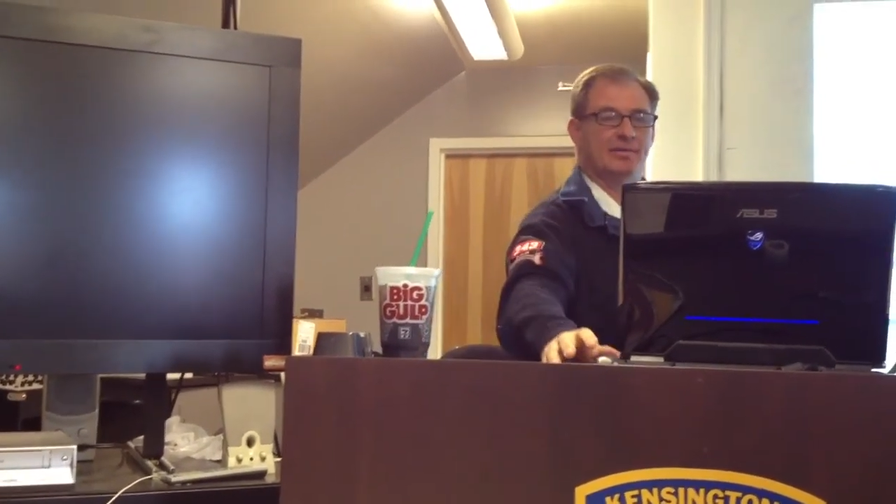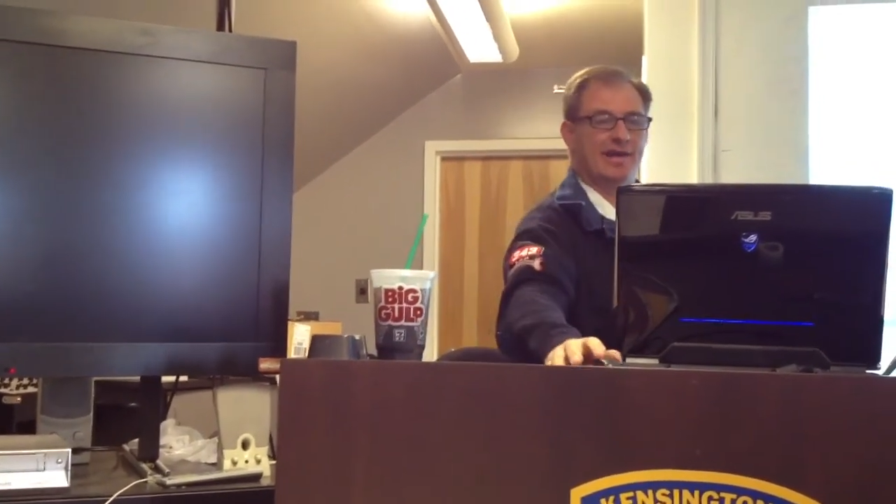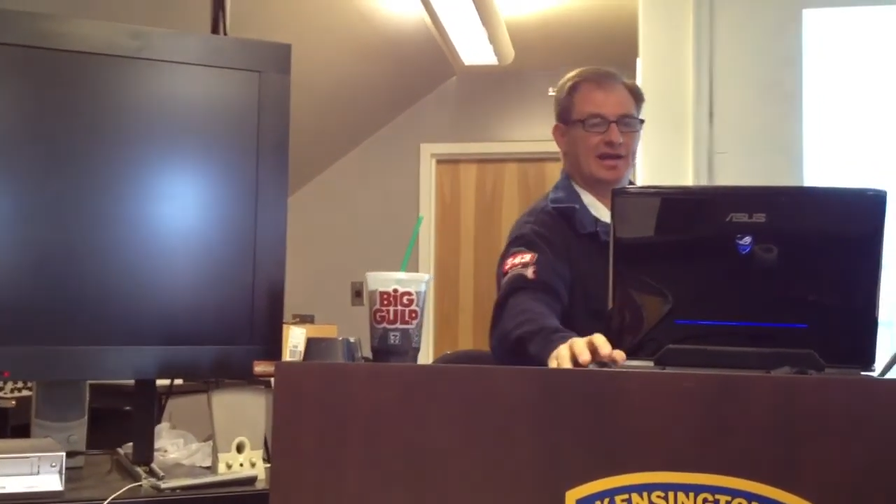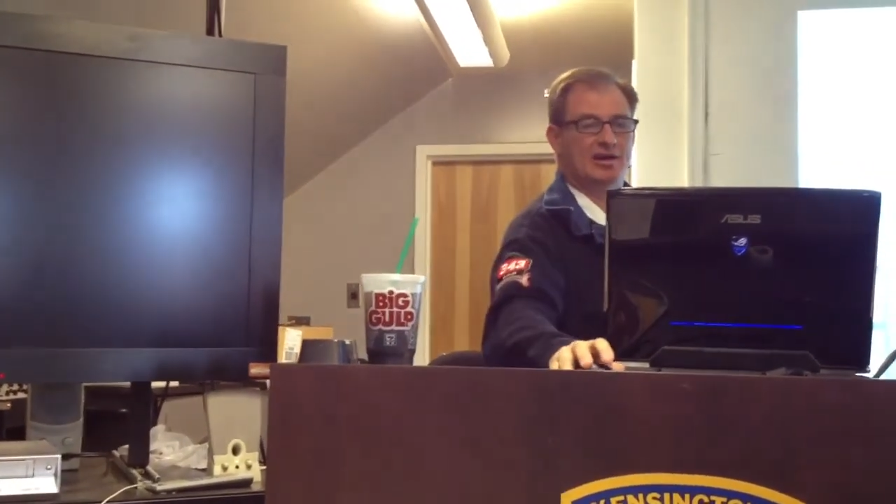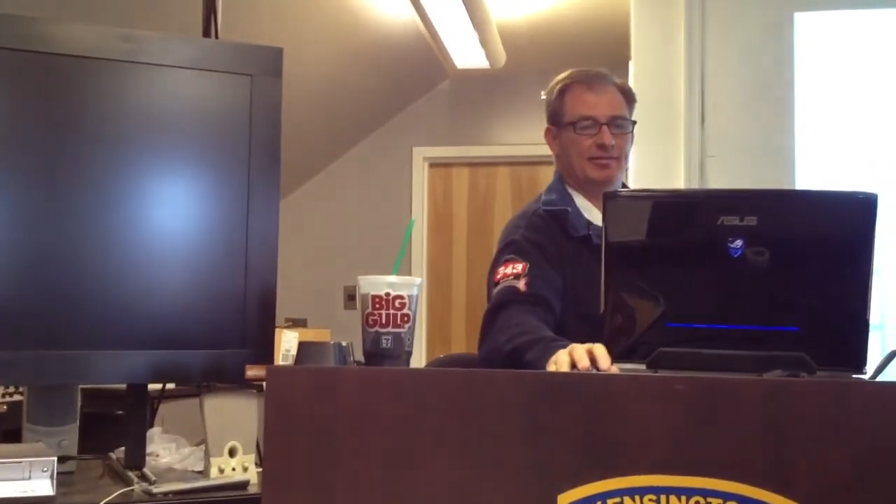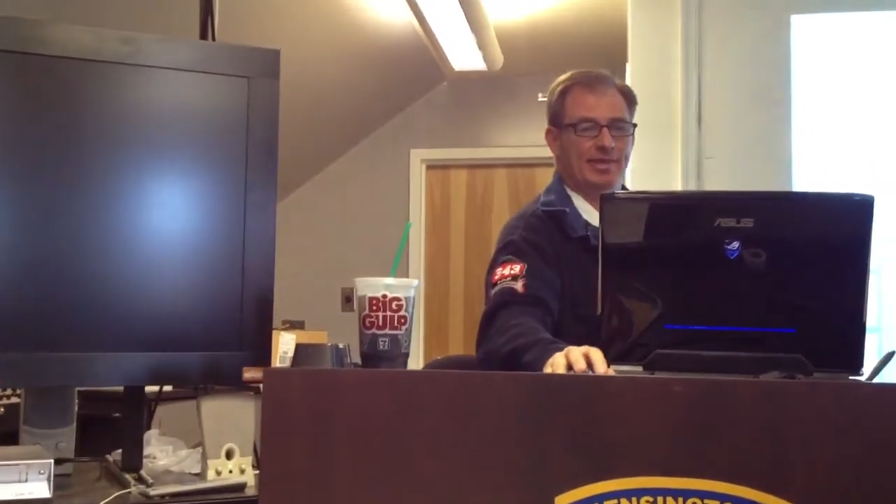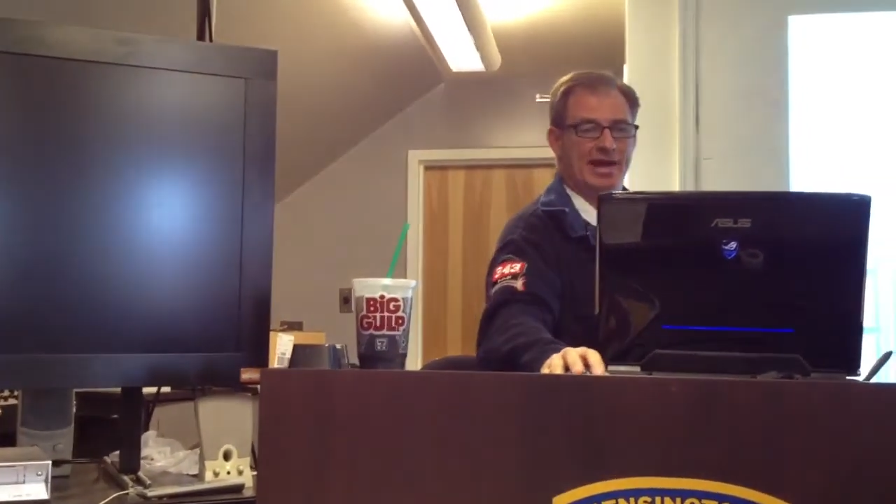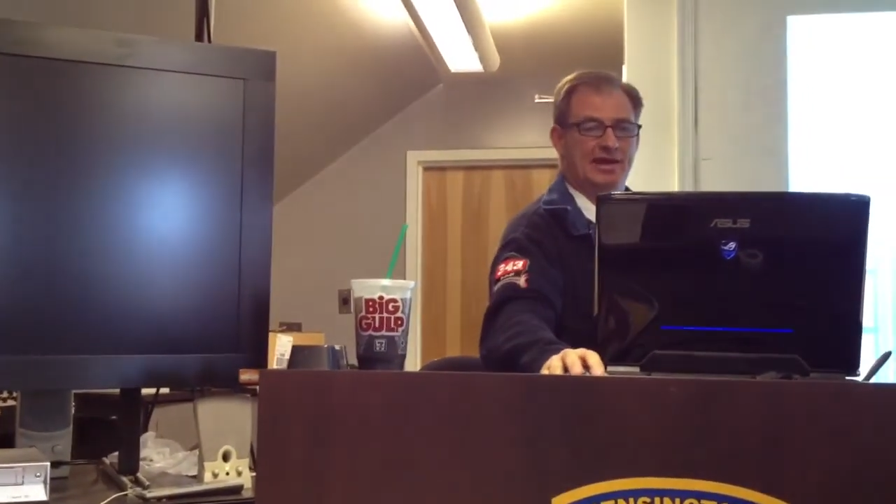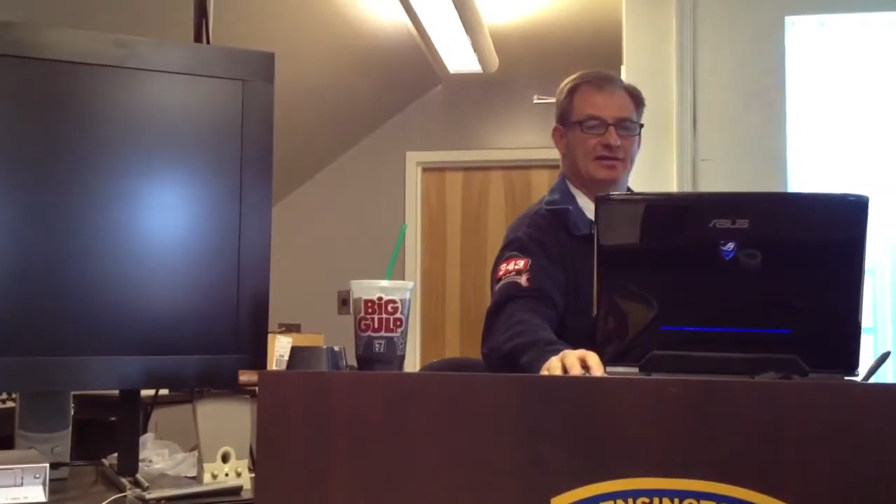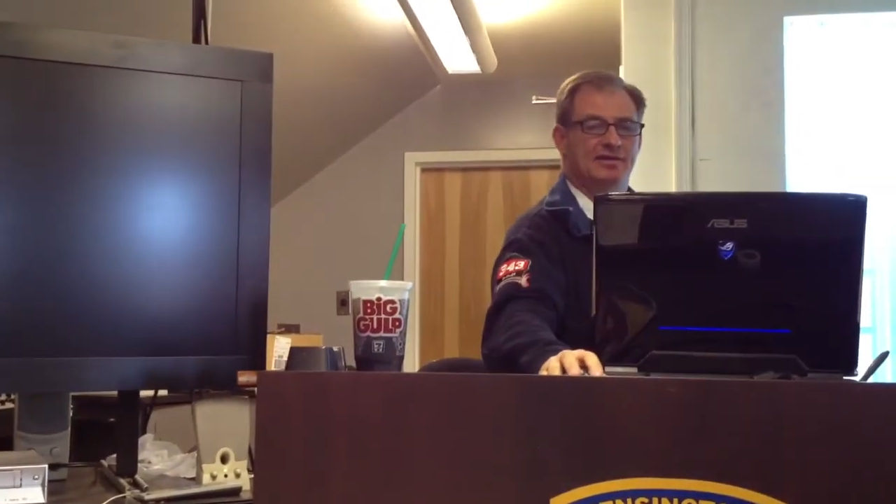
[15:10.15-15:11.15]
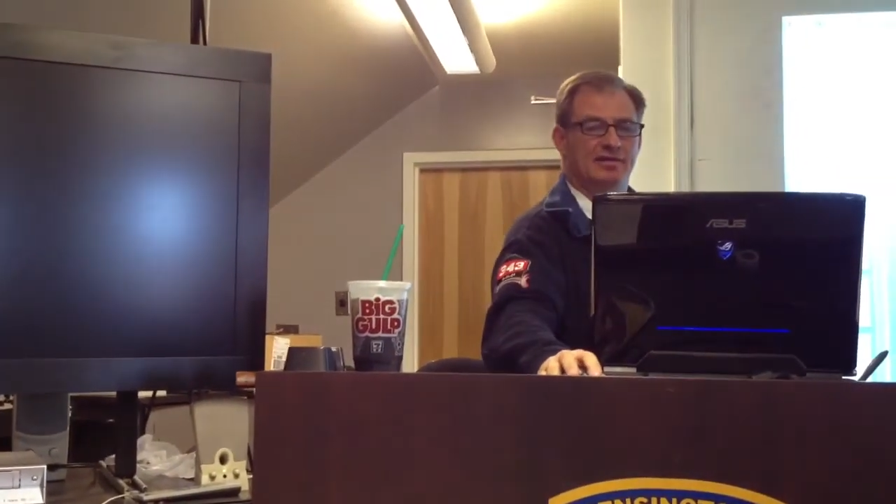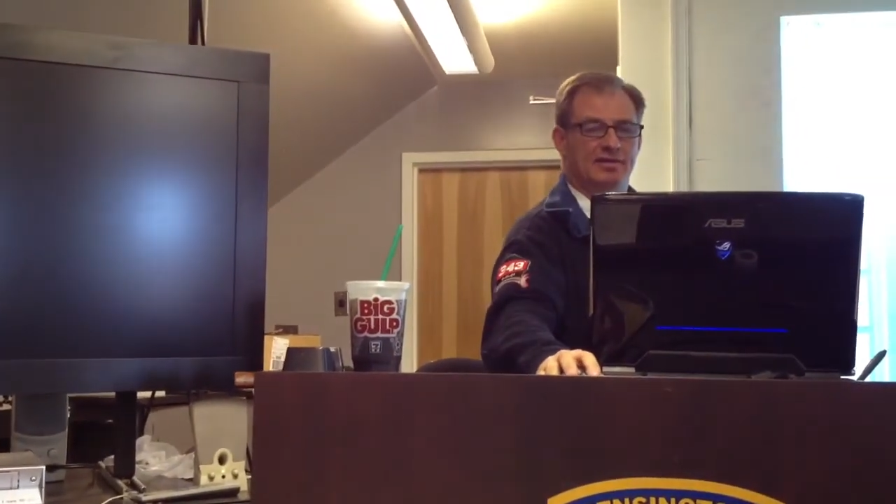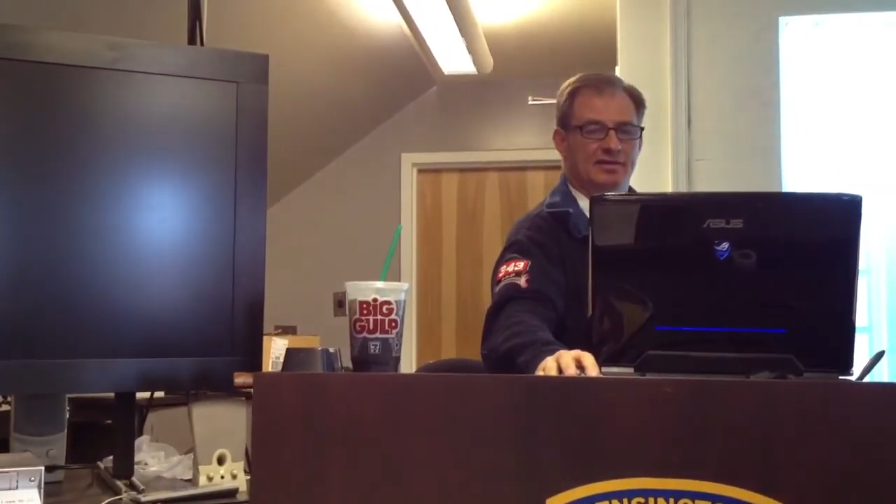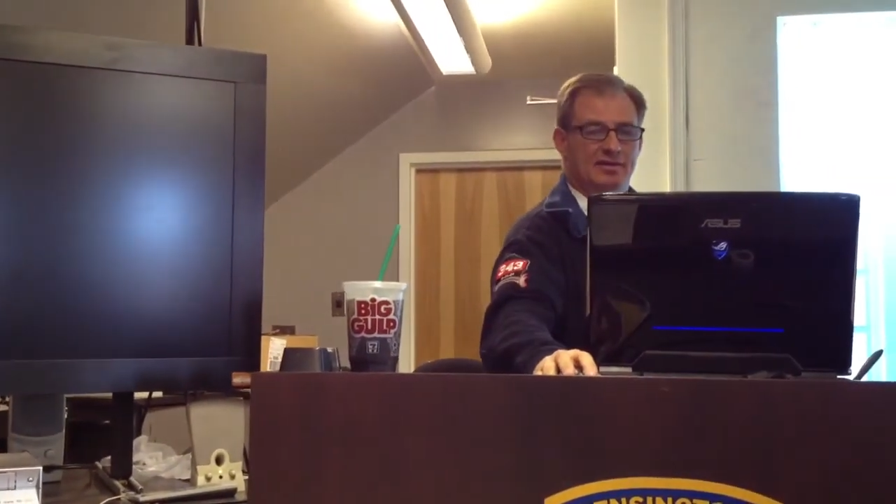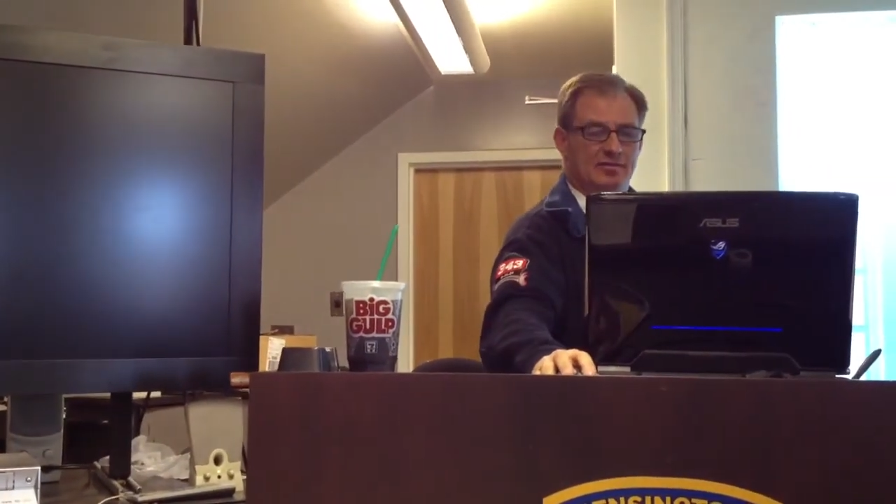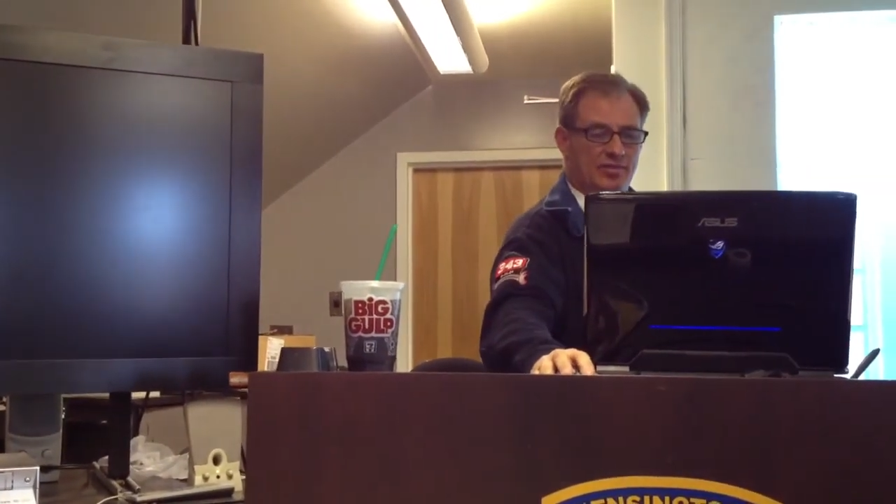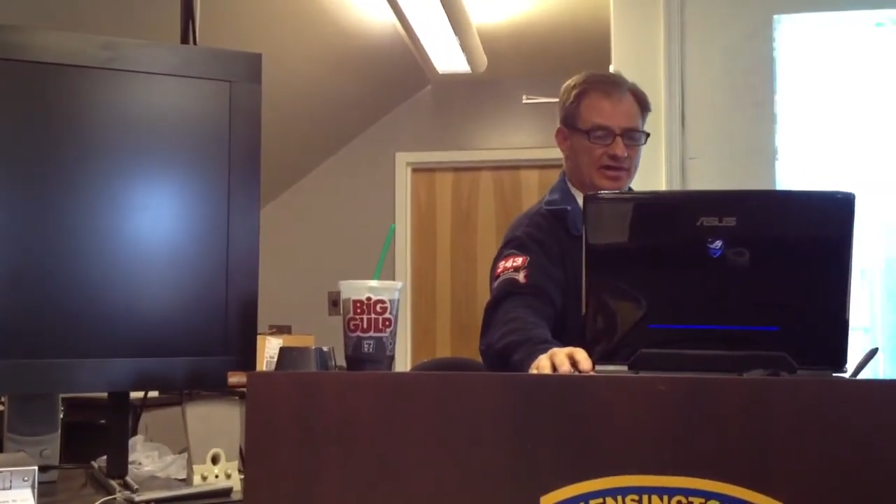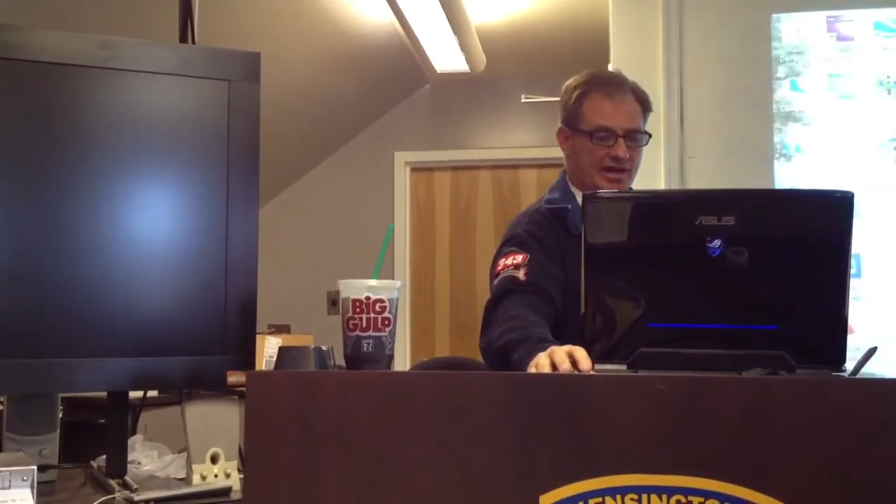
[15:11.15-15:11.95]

It may come back, but